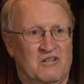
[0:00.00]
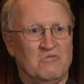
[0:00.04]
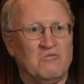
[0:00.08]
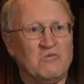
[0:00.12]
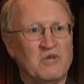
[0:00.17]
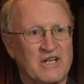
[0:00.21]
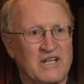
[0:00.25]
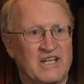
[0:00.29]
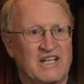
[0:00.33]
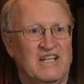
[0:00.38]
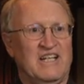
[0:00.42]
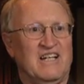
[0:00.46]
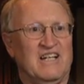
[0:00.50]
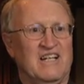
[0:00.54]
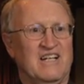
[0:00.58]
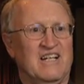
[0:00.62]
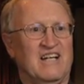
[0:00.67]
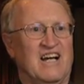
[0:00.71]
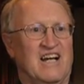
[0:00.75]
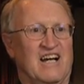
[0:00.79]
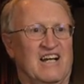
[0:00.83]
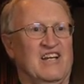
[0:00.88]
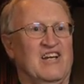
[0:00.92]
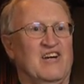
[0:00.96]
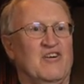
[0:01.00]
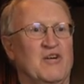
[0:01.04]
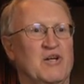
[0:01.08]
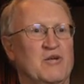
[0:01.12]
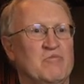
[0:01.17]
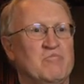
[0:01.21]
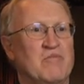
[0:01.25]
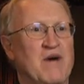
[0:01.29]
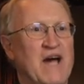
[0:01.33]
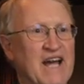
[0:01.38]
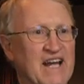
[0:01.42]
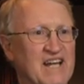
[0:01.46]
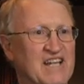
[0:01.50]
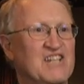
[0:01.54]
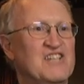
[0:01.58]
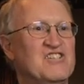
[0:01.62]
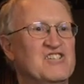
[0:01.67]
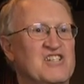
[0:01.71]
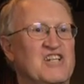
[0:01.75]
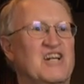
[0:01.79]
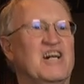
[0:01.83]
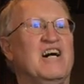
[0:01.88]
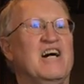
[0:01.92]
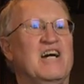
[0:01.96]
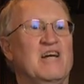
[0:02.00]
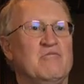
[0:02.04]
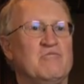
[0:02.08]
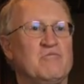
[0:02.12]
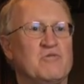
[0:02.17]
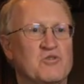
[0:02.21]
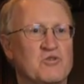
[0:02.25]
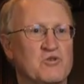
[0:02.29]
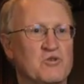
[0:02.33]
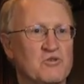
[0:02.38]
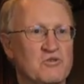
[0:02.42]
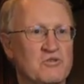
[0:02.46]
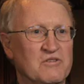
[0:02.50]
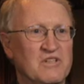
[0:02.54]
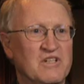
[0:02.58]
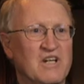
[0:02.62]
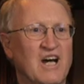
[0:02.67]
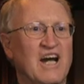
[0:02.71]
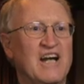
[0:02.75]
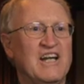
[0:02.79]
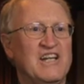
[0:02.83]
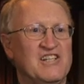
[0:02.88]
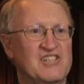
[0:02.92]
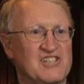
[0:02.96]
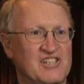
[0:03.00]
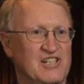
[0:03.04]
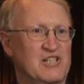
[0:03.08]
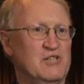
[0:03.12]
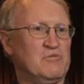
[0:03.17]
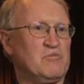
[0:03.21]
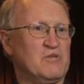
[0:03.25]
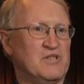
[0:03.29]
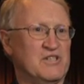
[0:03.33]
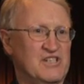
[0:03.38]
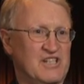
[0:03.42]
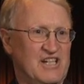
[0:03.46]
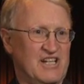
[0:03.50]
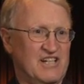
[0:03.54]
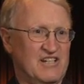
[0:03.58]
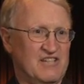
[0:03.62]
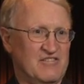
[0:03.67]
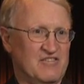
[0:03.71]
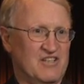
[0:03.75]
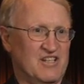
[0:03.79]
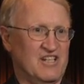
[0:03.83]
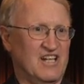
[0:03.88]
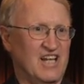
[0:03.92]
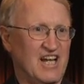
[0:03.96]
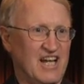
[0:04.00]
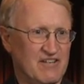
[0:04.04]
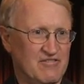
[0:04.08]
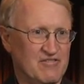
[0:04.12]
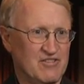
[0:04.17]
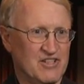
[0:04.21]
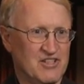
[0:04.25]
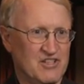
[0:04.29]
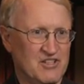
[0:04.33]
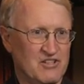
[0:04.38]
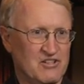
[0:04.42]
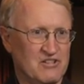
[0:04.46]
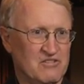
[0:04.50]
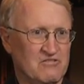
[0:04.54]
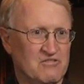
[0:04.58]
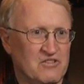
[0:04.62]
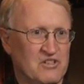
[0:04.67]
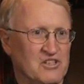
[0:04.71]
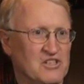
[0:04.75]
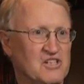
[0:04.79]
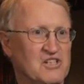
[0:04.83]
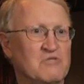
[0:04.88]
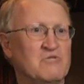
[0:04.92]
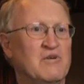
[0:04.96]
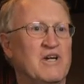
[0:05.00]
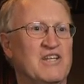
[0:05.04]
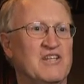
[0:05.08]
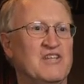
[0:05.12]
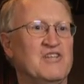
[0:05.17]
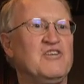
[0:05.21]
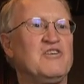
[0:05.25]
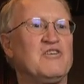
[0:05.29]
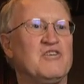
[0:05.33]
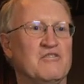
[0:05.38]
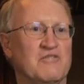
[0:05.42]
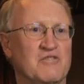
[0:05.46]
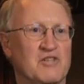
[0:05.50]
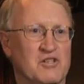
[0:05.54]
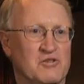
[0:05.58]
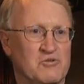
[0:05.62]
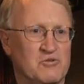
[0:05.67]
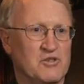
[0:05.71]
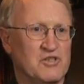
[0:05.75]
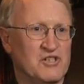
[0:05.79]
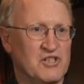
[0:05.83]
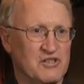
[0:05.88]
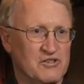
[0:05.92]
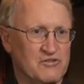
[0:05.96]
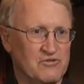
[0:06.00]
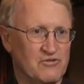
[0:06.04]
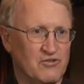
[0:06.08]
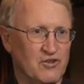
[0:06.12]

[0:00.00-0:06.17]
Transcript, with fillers: we are going back in time through 96% of the life of the universe to when the universe was just